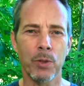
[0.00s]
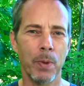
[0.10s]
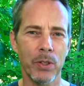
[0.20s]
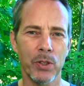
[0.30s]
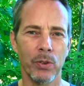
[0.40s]

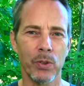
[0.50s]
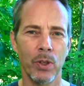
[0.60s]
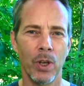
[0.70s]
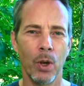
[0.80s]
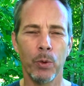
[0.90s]
muscles
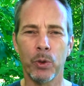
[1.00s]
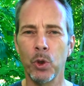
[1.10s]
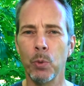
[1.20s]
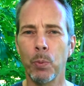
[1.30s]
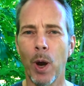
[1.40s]
with
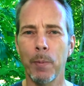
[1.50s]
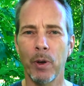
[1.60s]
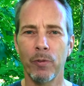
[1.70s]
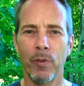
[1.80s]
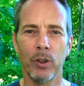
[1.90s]
2
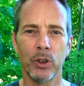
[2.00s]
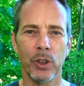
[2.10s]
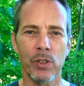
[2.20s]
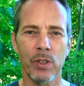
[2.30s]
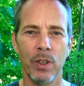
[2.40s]
primary
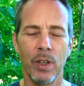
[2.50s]
functions: